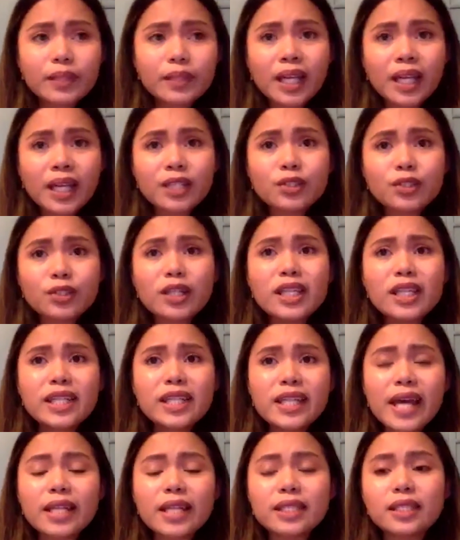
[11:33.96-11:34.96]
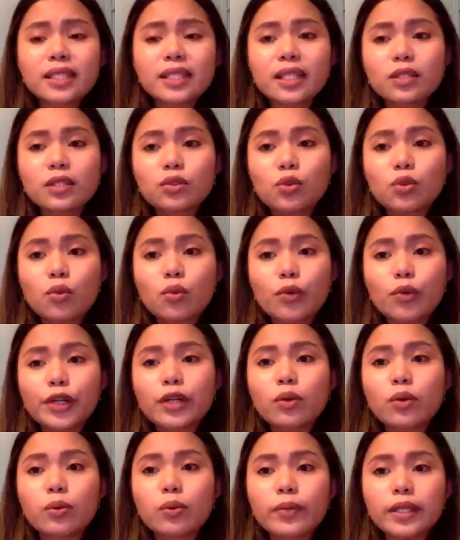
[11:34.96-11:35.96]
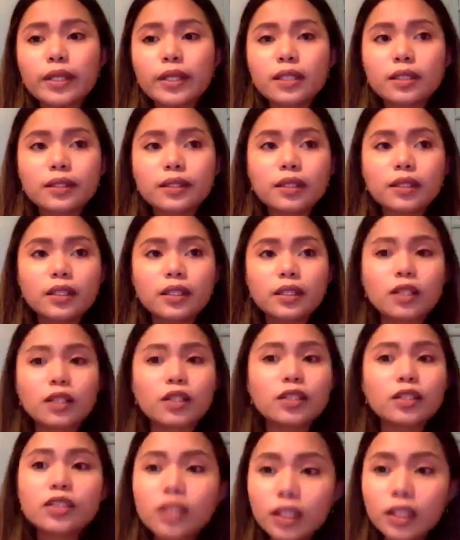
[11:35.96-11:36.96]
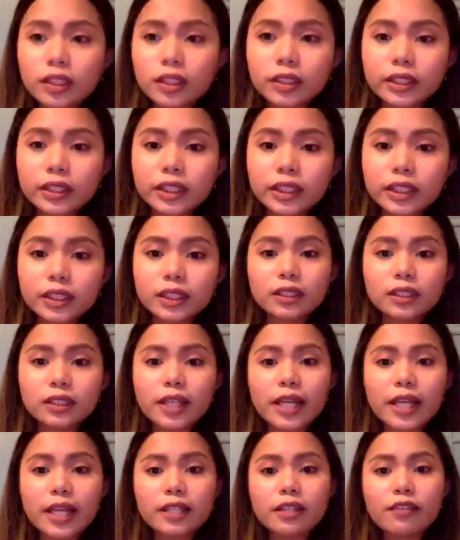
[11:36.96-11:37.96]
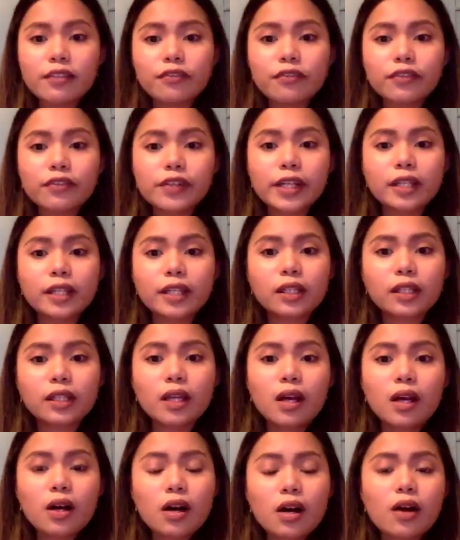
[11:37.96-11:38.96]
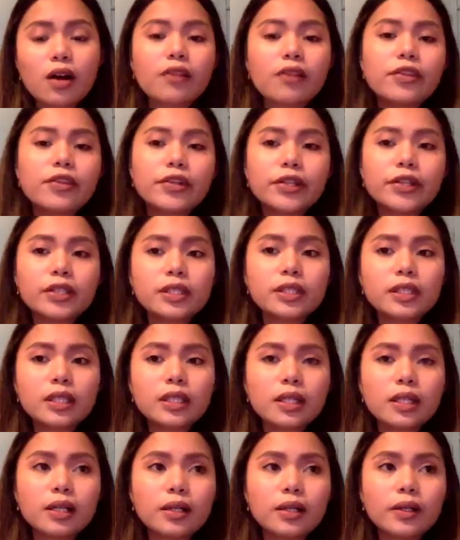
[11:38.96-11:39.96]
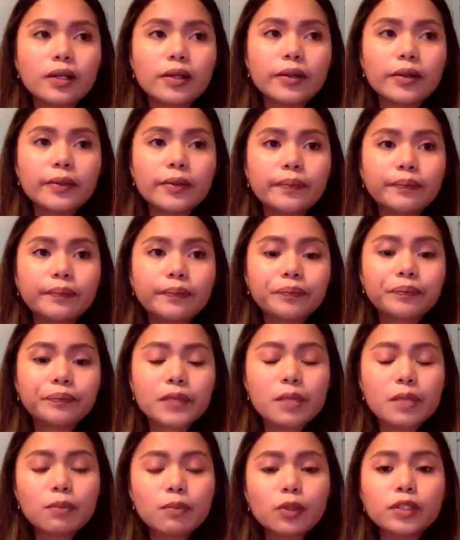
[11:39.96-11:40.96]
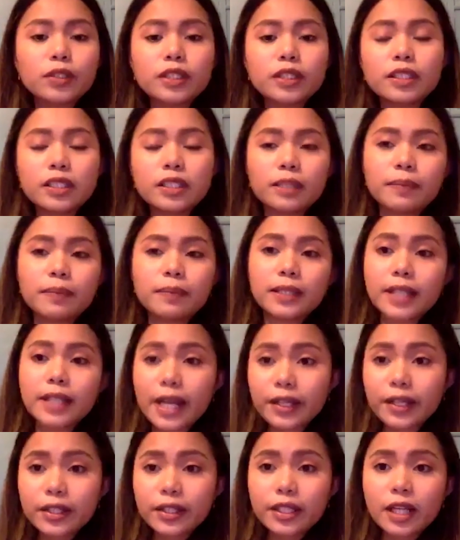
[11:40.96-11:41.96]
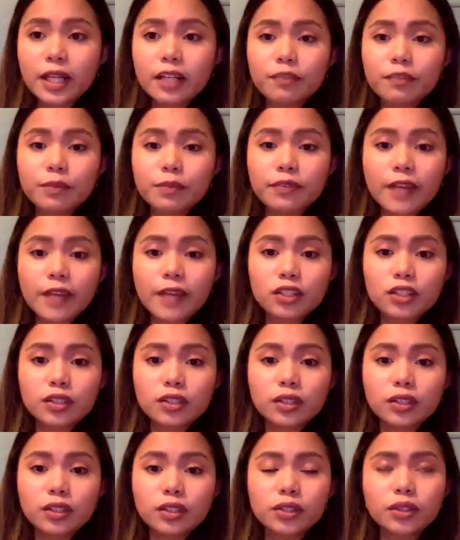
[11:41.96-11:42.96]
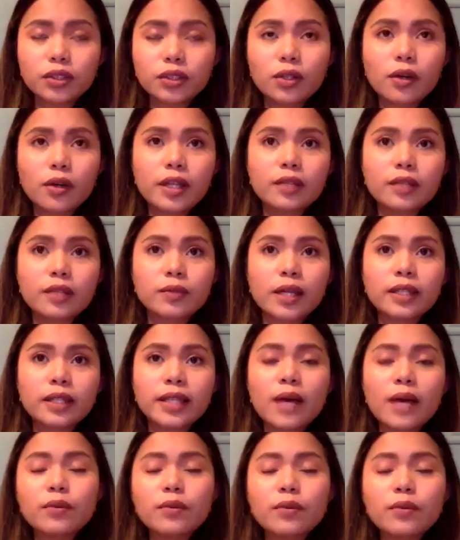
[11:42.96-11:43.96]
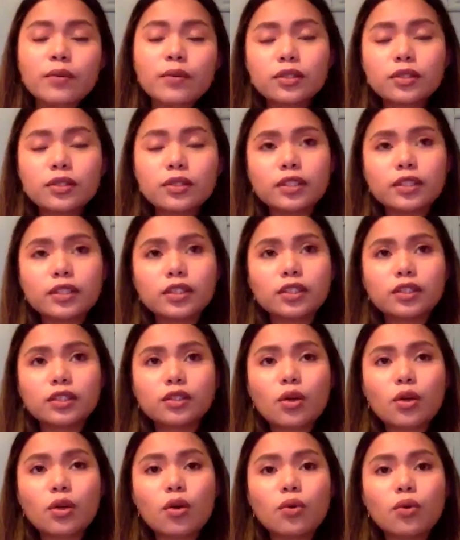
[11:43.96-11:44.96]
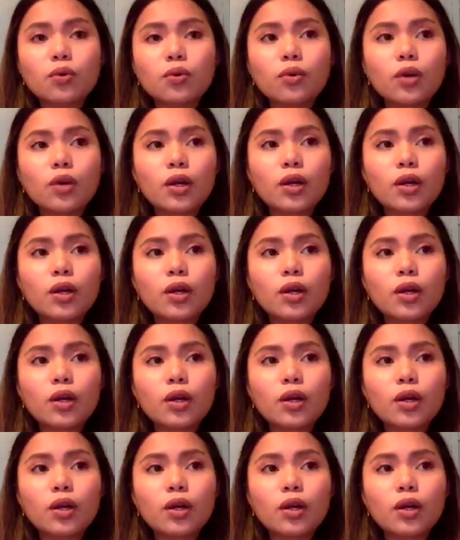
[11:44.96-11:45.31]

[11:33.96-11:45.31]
And really getting to work with the consultants and different other multidisciplinary kind of professionals, you know, and that was just so,